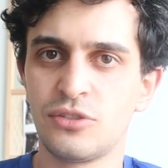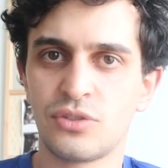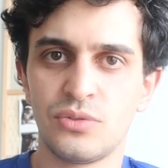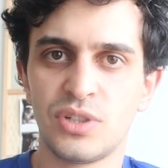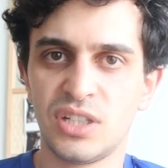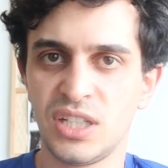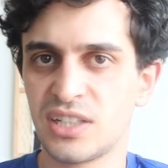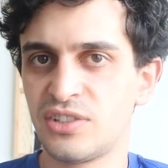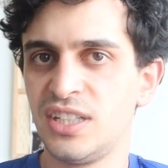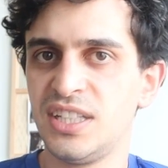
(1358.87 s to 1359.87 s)
So we're
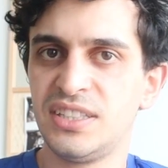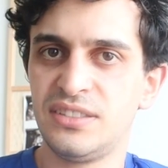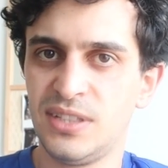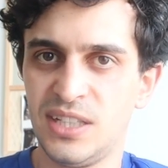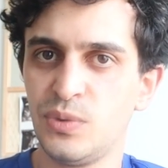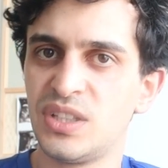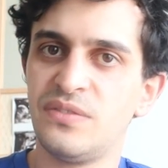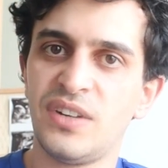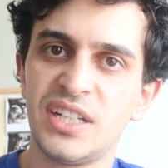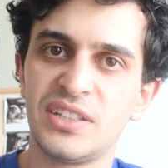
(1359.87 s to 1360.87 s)
like really with
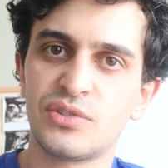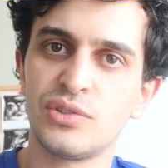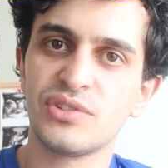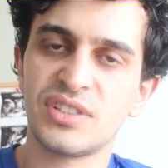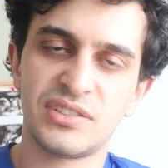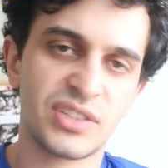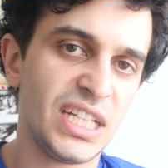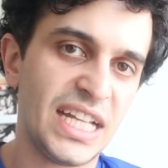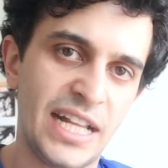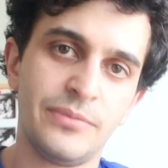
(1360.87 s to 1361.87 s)
divided roles, and
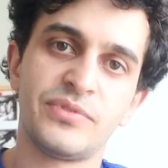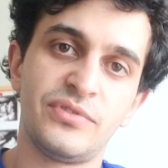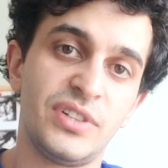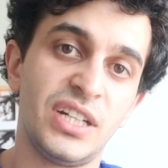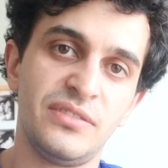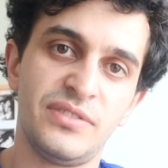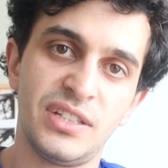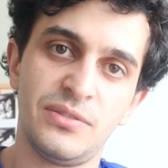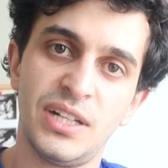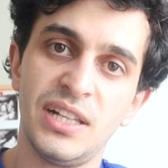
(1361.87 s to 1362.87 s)
really helped very,
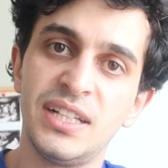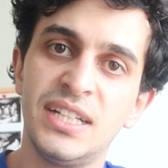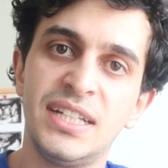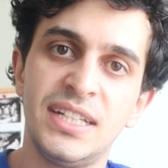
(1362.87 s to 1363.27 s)
very well.